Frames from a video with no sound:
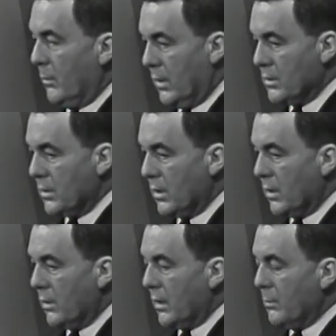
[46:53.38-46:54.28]
of months
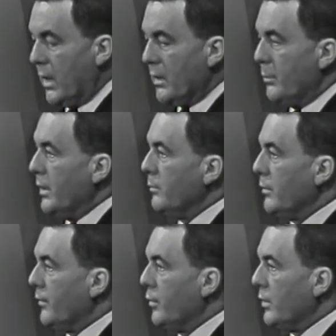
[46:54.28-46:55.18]
ago. That might have been
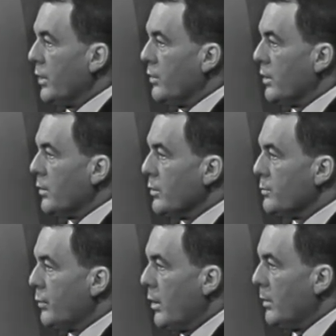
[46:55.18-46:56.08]
before the order was
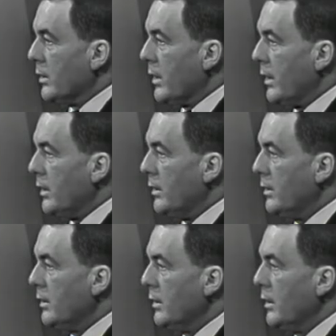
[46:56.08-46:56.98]
promulgated
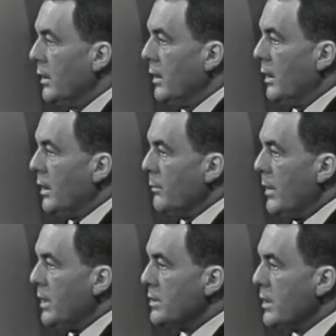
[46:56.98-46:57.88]
on
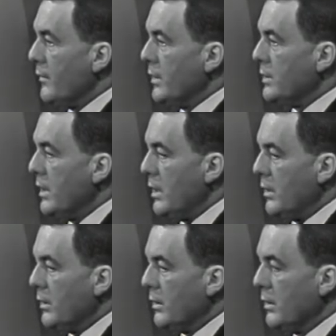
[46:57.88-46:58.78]
May
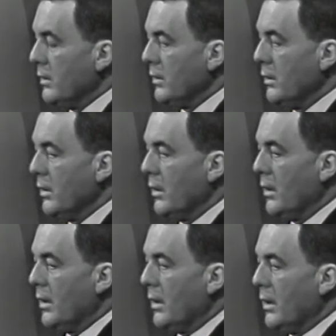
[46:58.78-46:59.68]
17th.
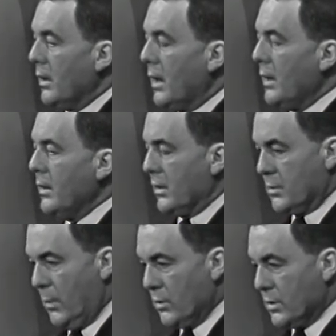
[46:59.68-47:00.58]
Uh, I think
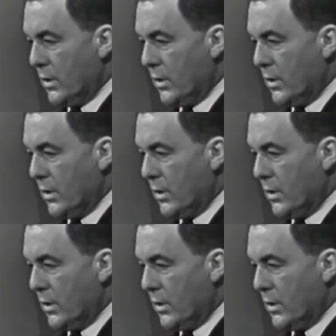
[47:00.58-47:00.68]
it's most